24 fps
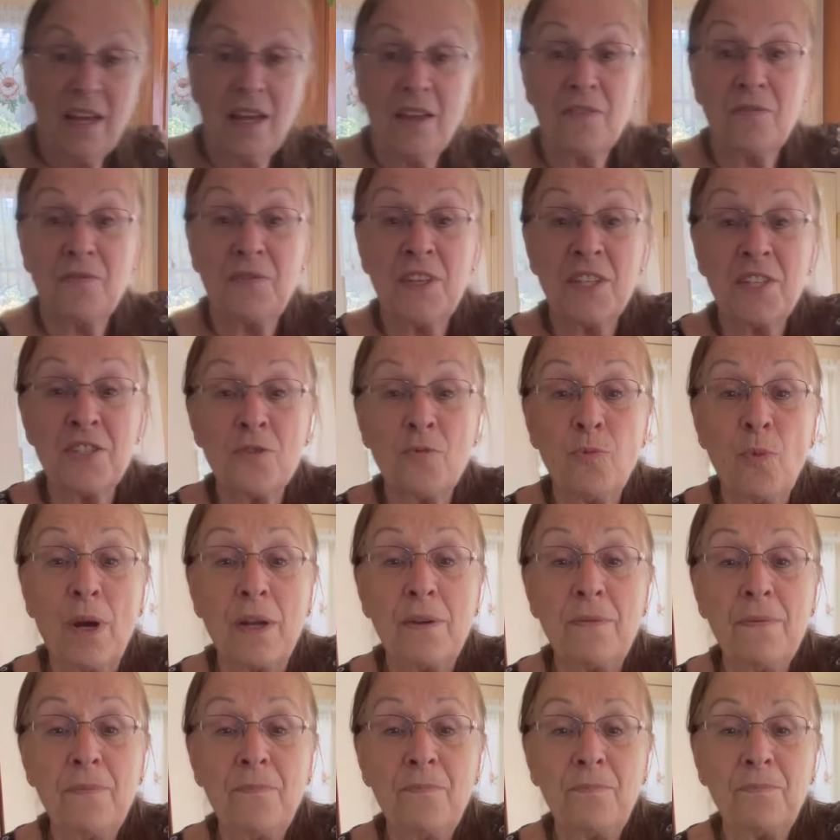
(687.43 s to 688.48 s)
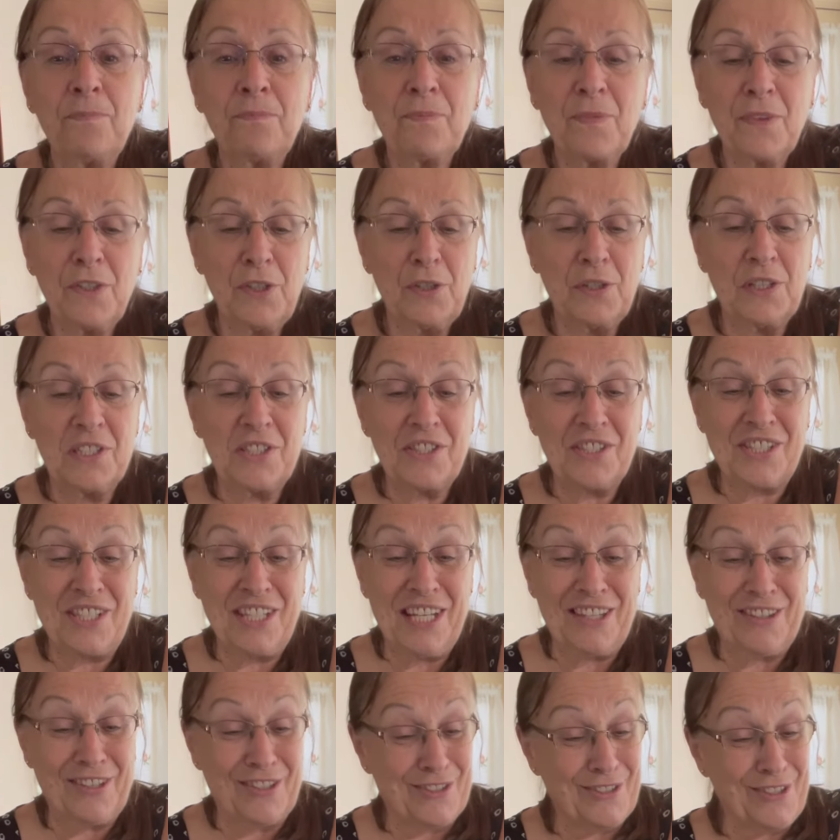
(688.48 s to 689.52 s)
this one, you can see
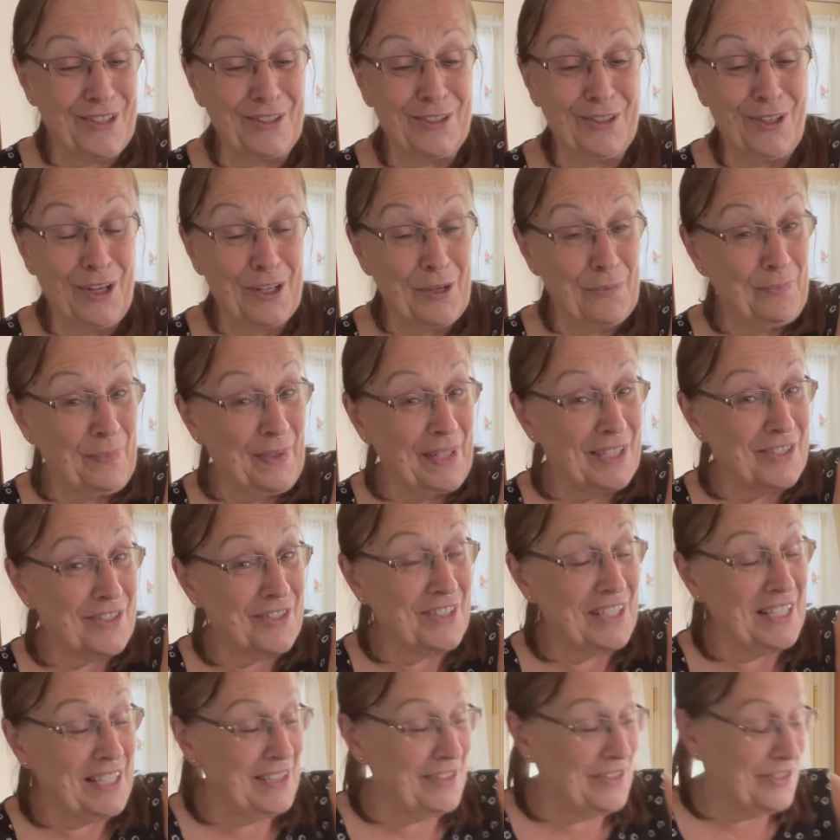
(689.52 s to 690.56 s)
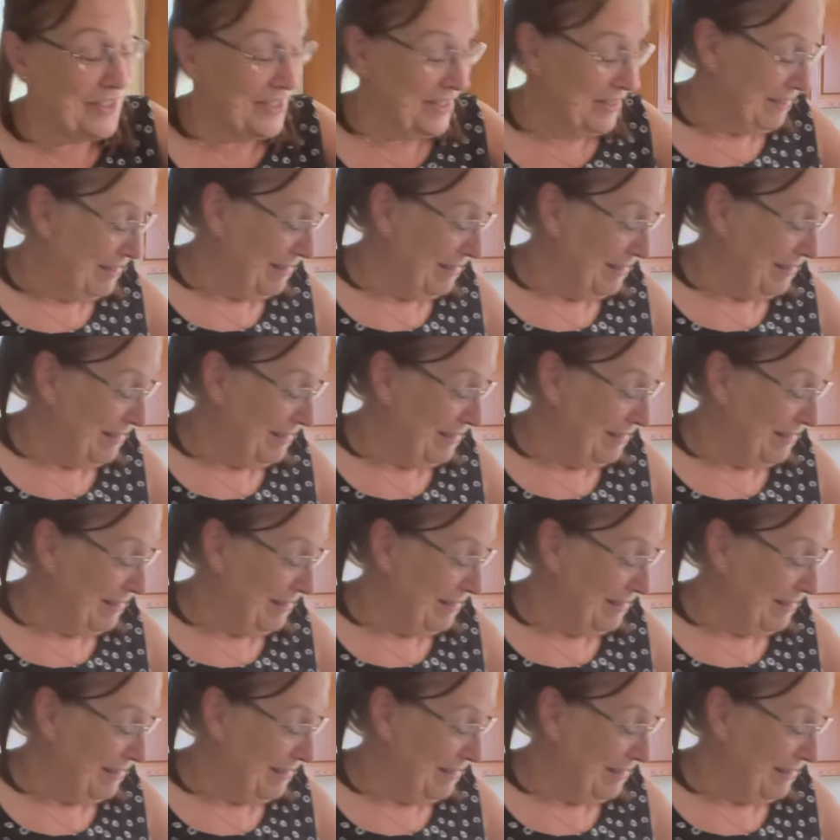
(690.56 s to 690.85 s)
there's a lot of big seeds.